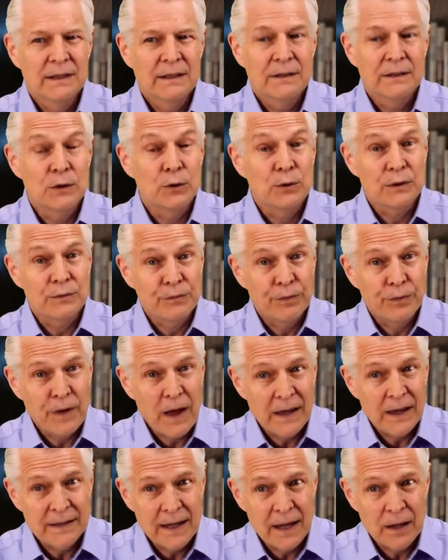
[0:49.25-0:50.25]
you can
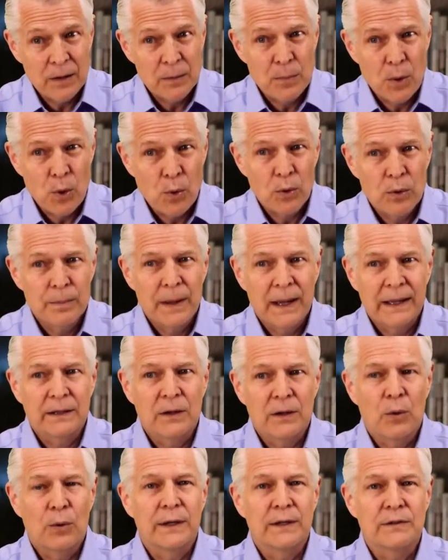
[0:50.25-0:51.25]
find out more by
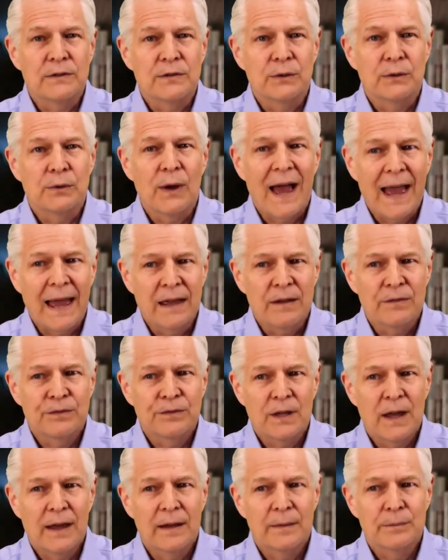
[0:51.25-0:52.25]
going to
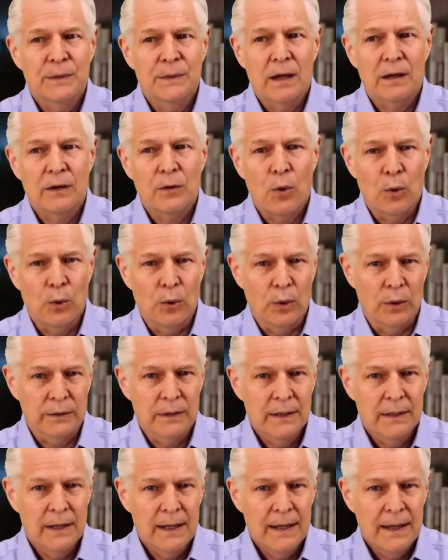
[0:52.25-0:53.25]
halftime.org.
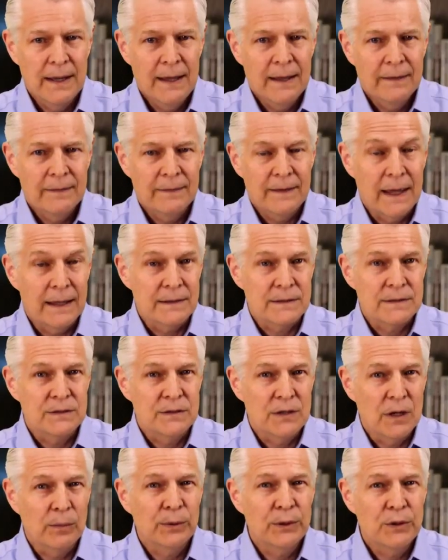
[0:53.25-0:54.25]
That's
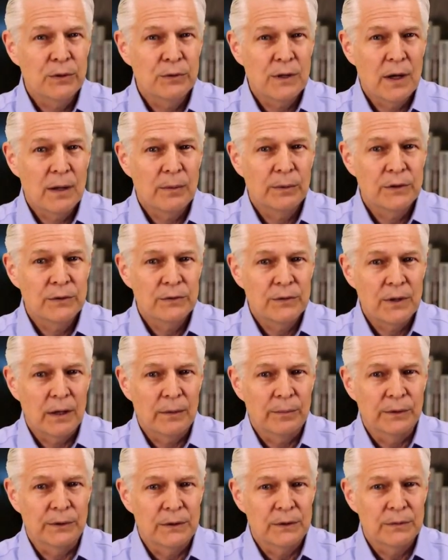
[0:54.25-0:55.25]

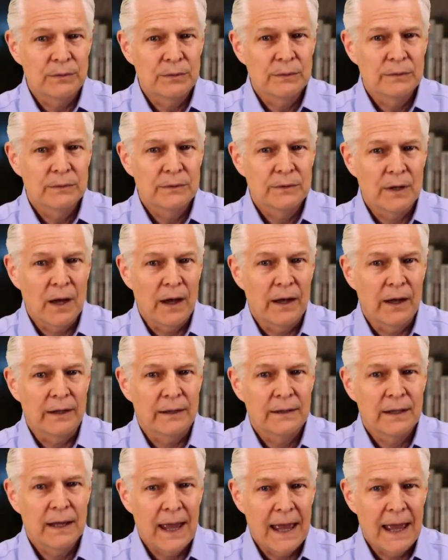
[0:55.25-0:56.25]

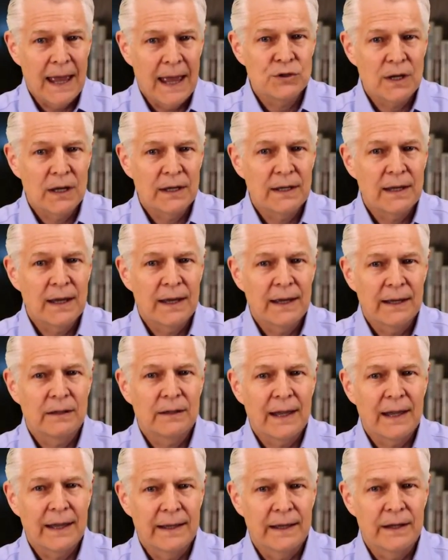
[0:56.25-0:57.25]

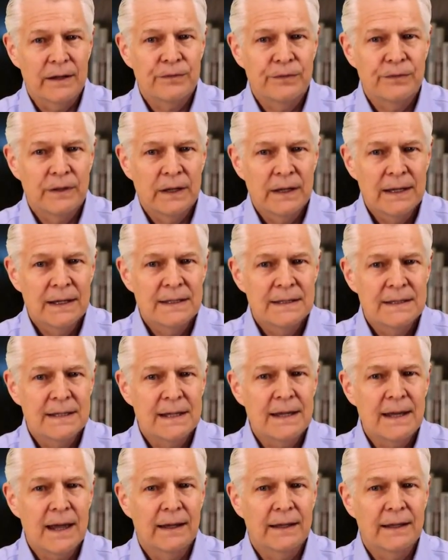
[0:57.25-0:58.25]

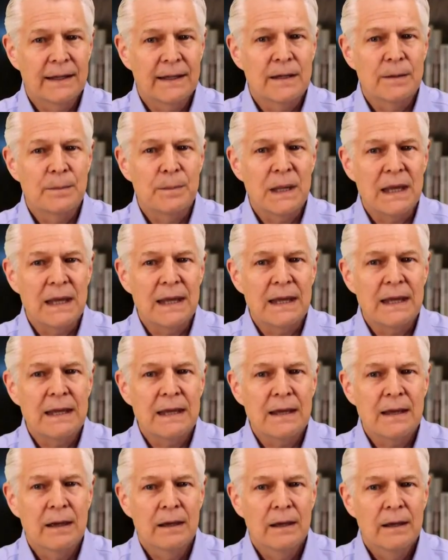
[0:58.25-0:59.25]

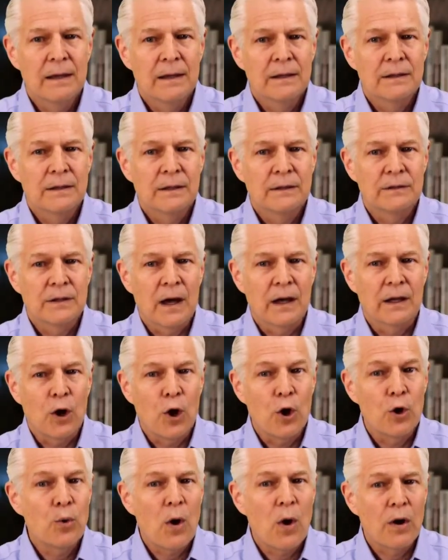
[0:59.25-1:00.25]

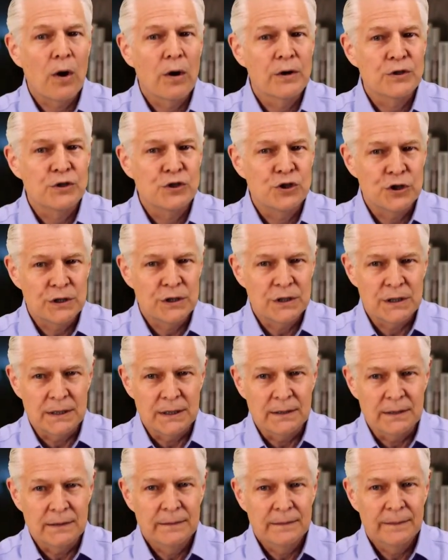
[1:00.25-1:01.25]

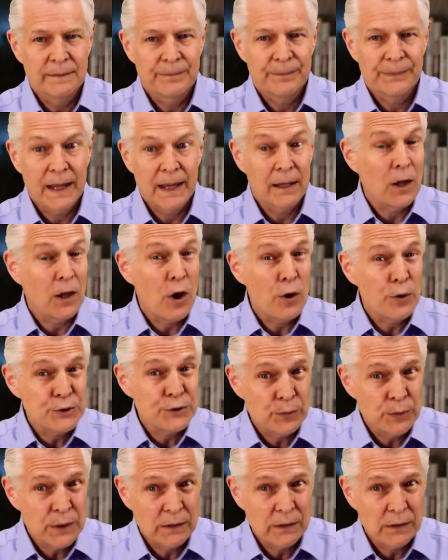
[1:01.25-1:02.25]
www.halftime.org. I'll
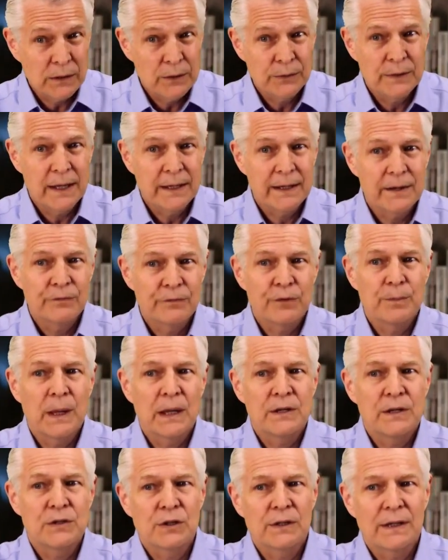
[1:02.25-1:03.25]
also include that
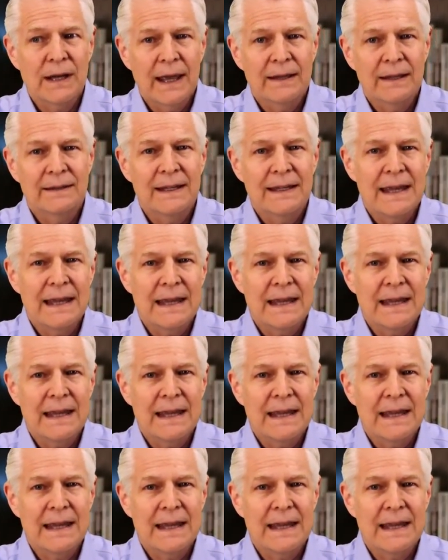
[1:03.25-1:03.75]
information at the